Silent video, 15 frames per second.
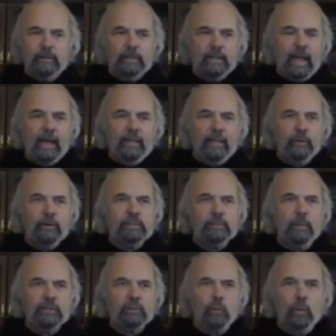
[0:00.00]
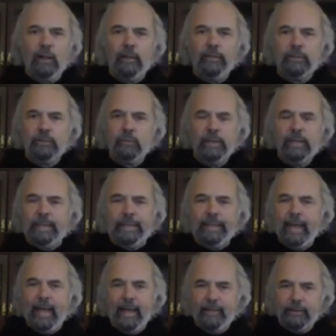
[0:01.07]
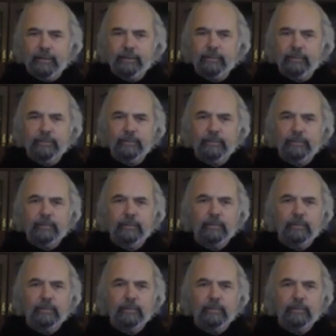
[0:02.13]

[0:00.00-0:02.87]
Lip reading: gather as much wealth as we can gather,